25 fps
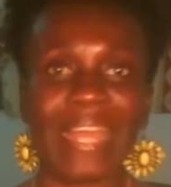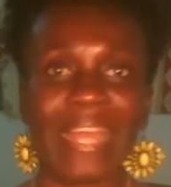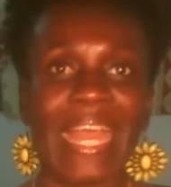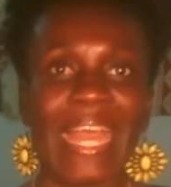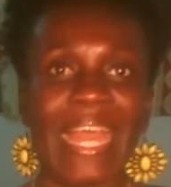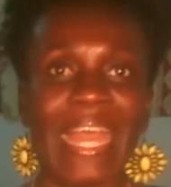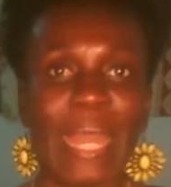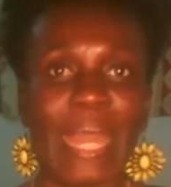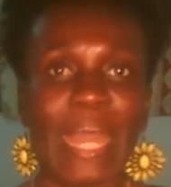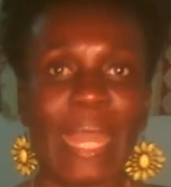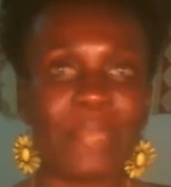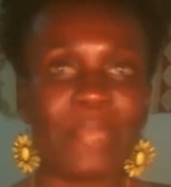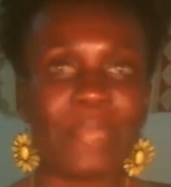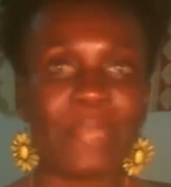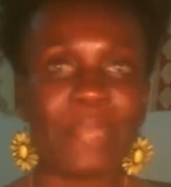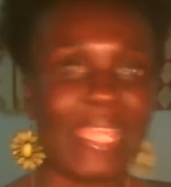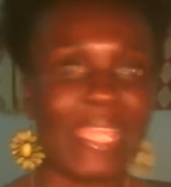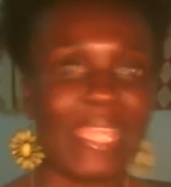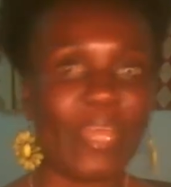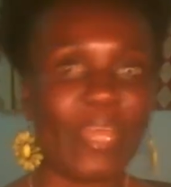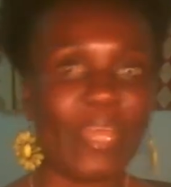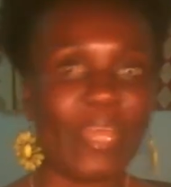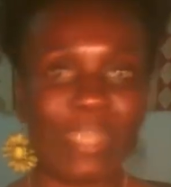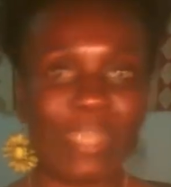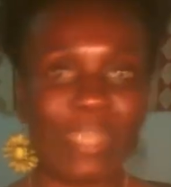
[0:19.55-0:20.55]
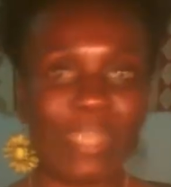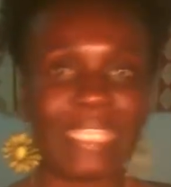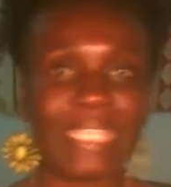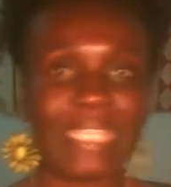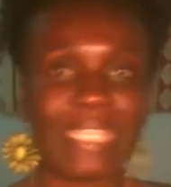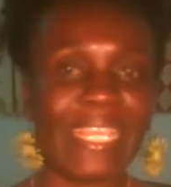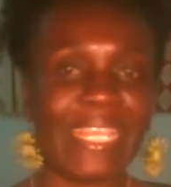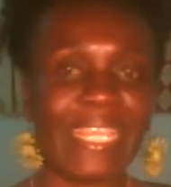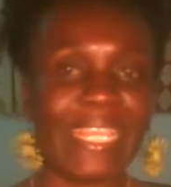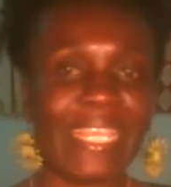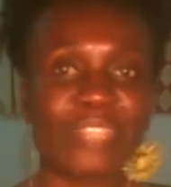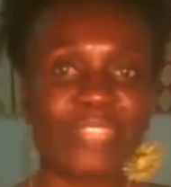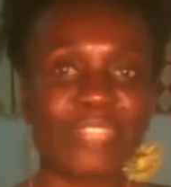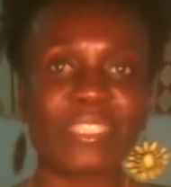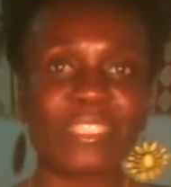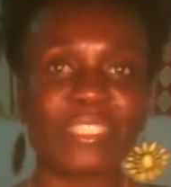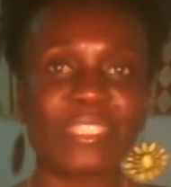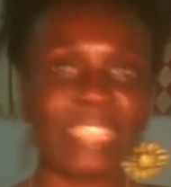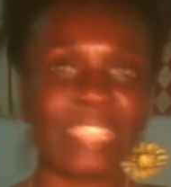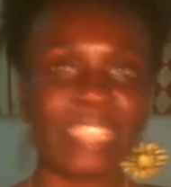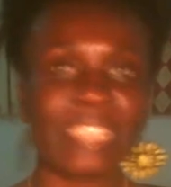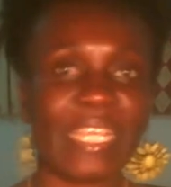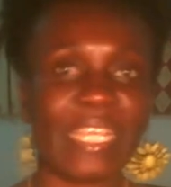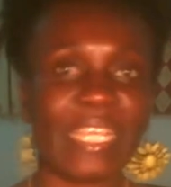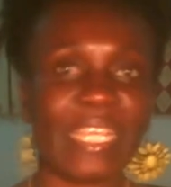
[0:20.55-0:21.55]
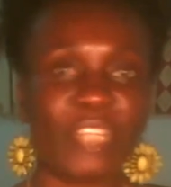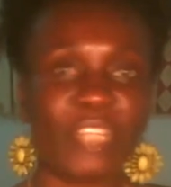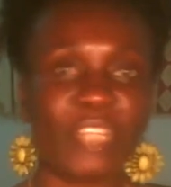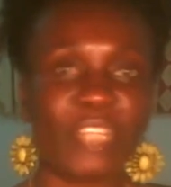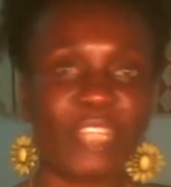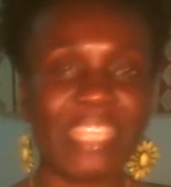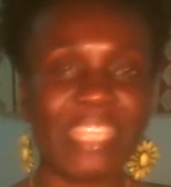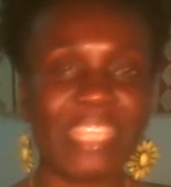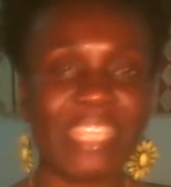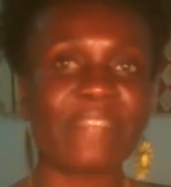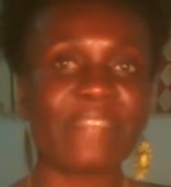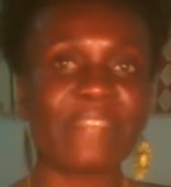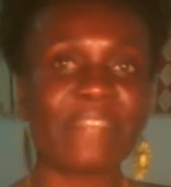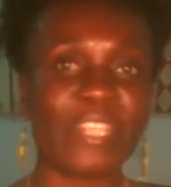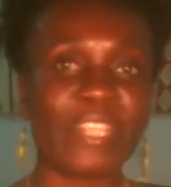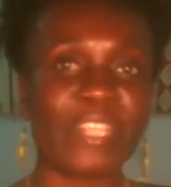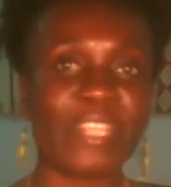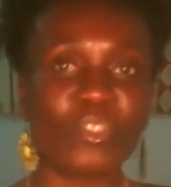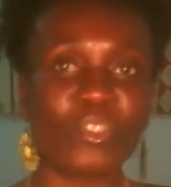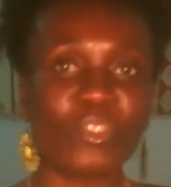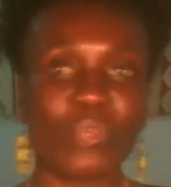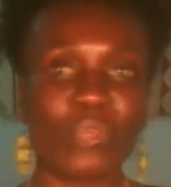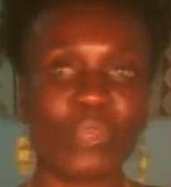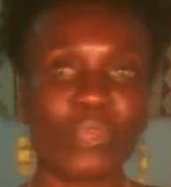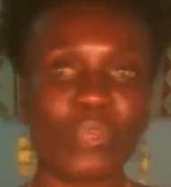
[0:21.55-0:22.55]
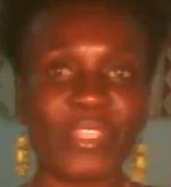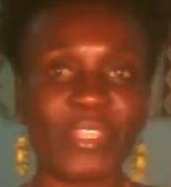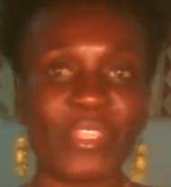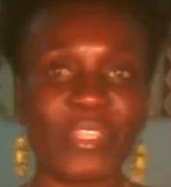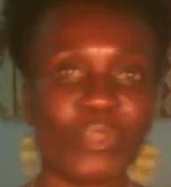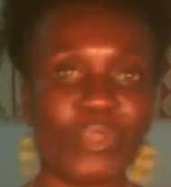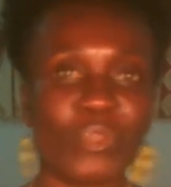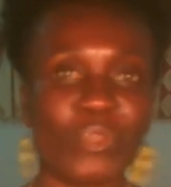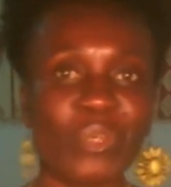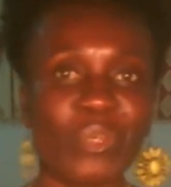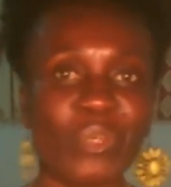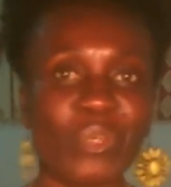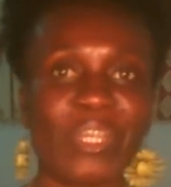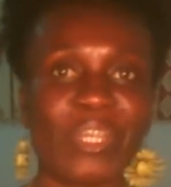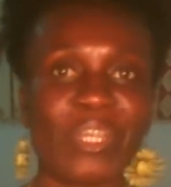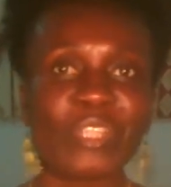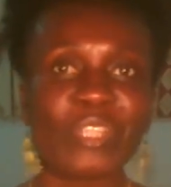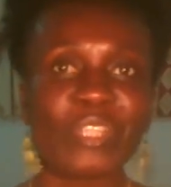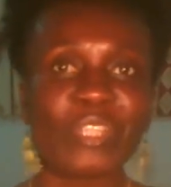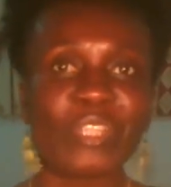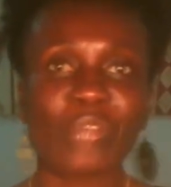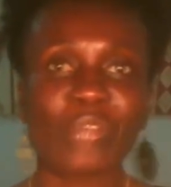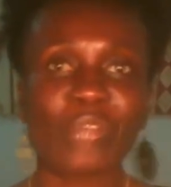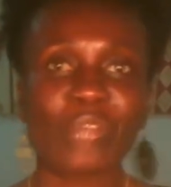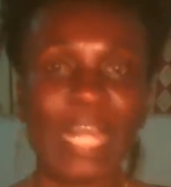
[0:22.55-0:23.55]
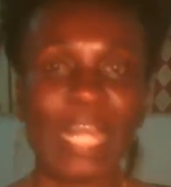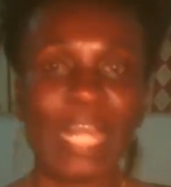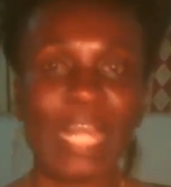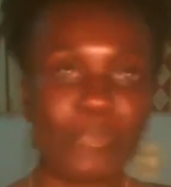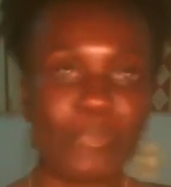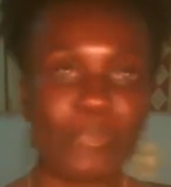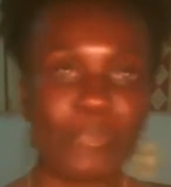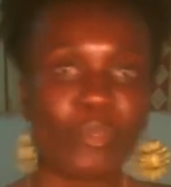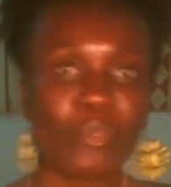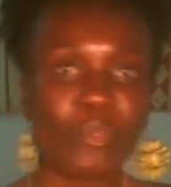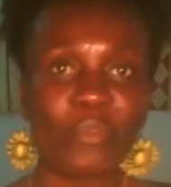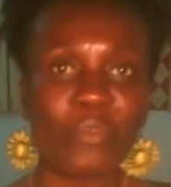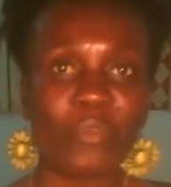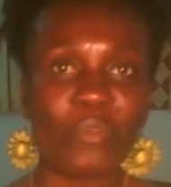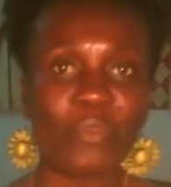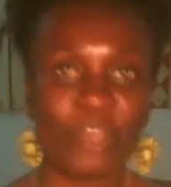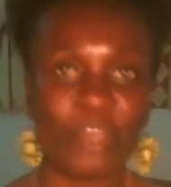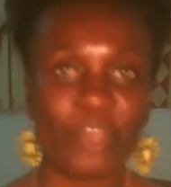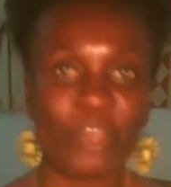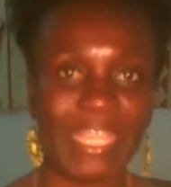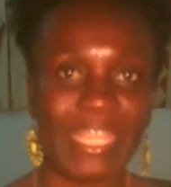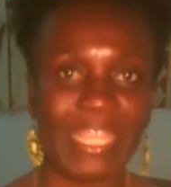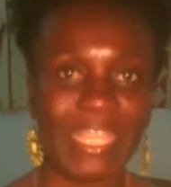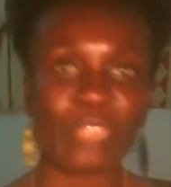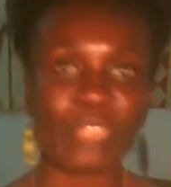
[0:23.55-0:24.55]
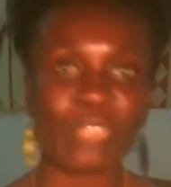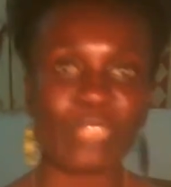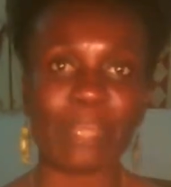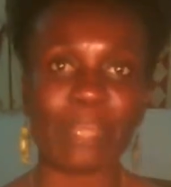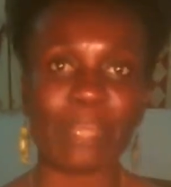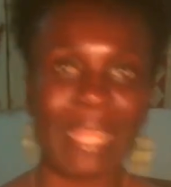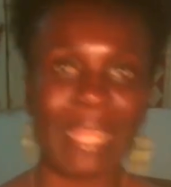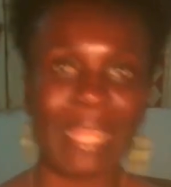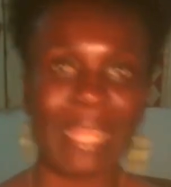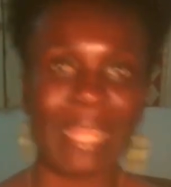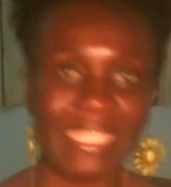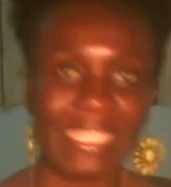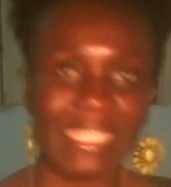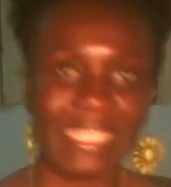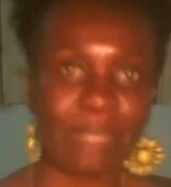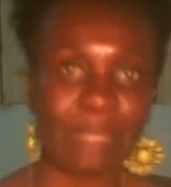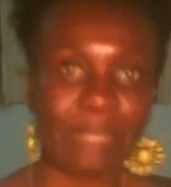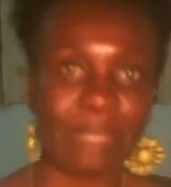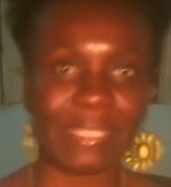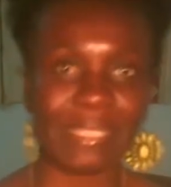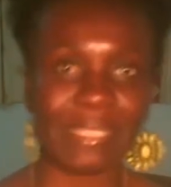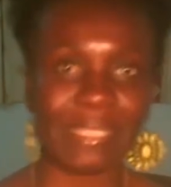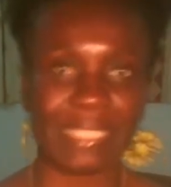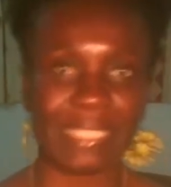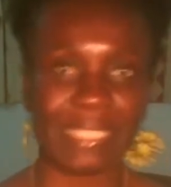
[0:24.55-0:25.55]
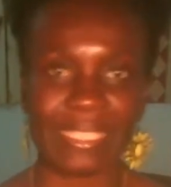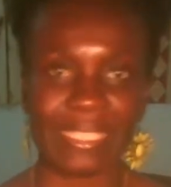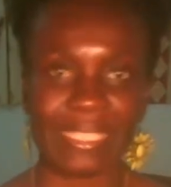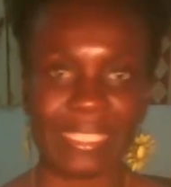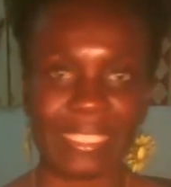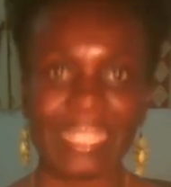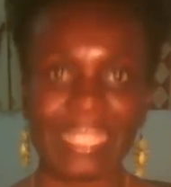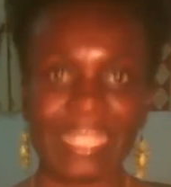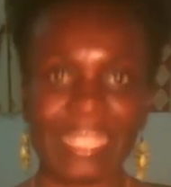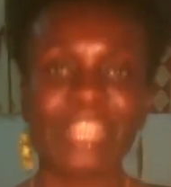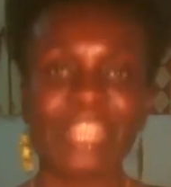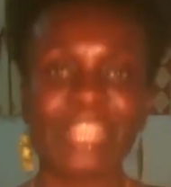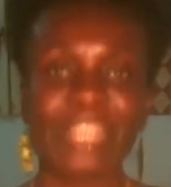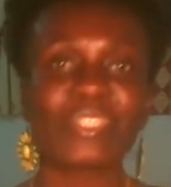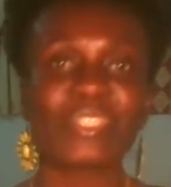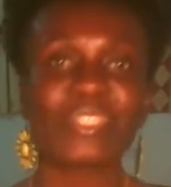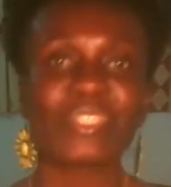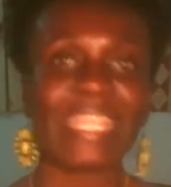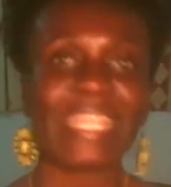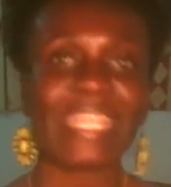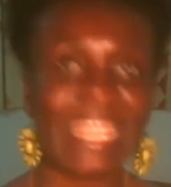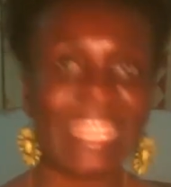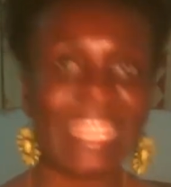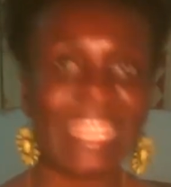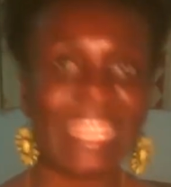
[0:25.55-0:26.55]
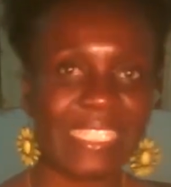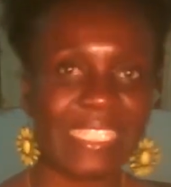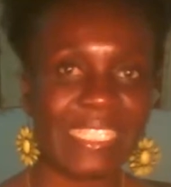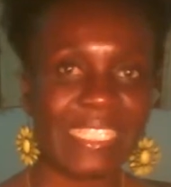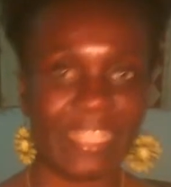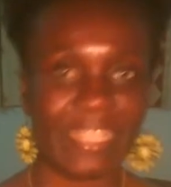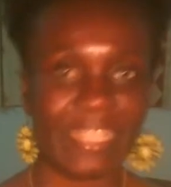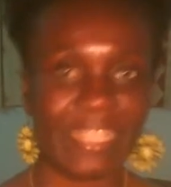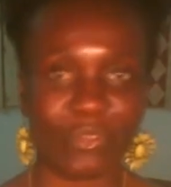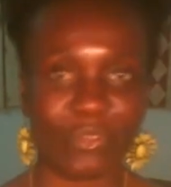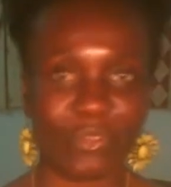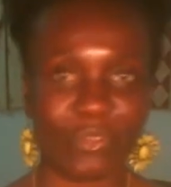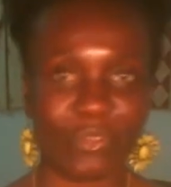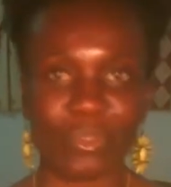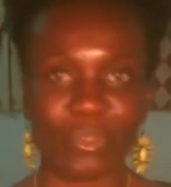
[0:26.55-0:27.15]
I'm here once again to share great value with you to help you move your network marketing business to the next level,